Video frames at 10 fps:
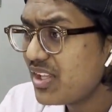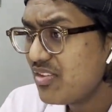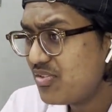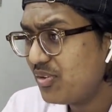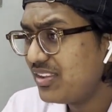
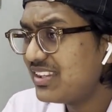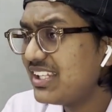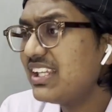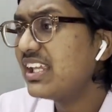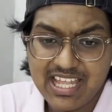So the
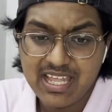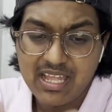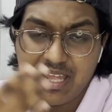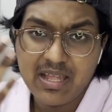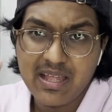thing,
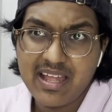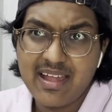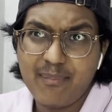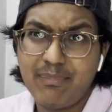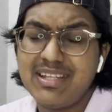
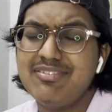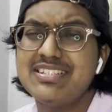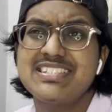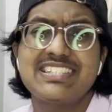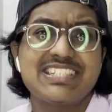but I was
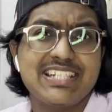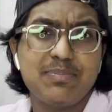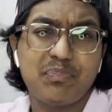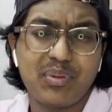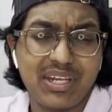still
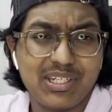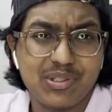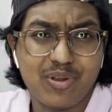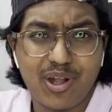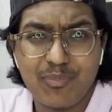praying to
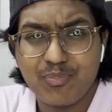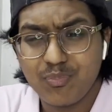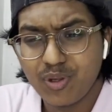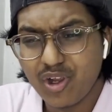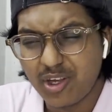God,
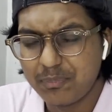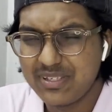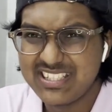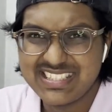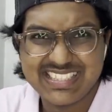God,
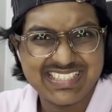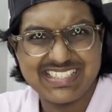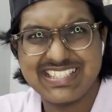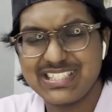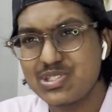please turn
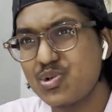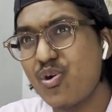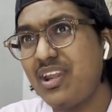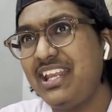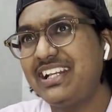to
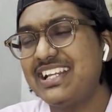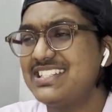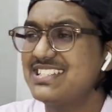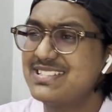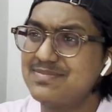online classes.